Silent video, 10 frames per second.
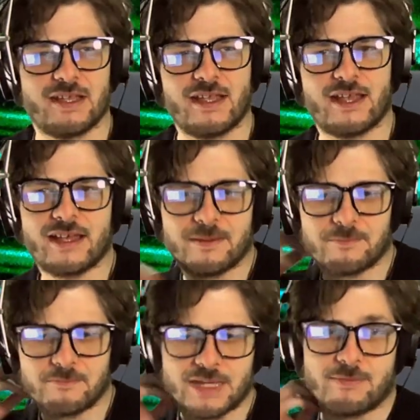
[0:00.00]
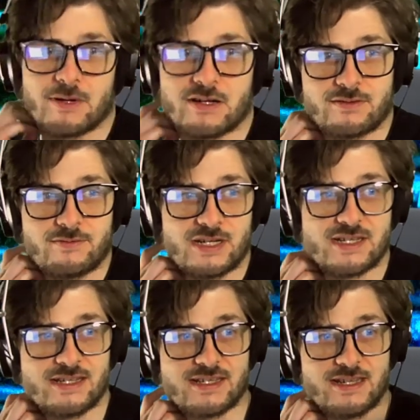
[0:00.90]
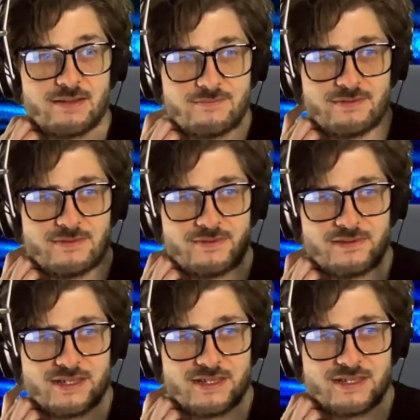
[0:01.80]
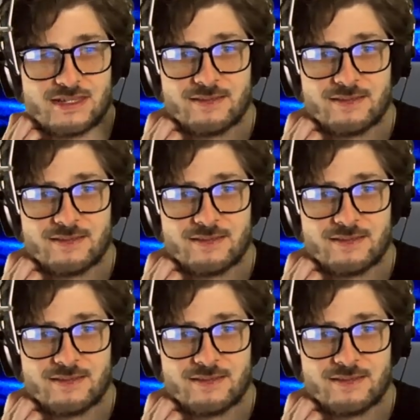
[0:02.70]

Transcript: But yeah, part reason, as I say, because it's